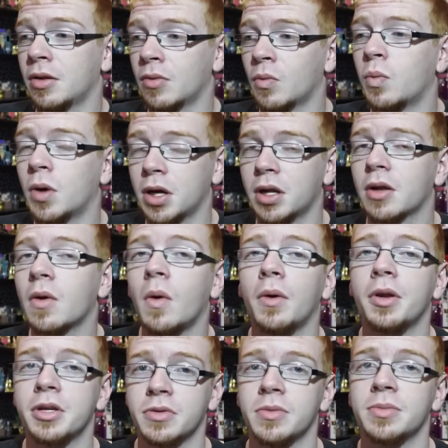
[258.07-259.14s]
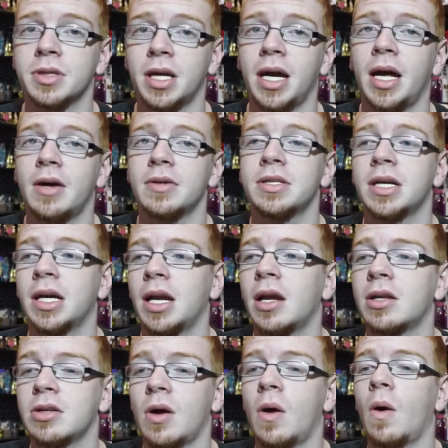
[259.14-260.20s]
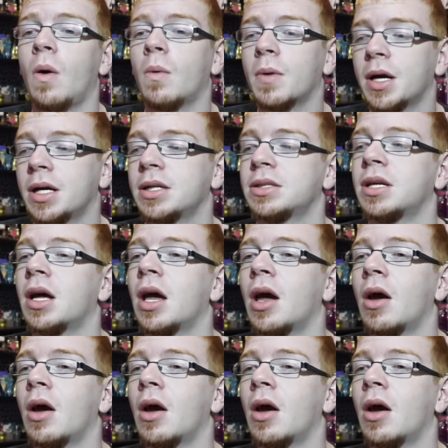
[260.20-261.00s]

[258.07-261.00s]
one of the coldest rooms in the house it is always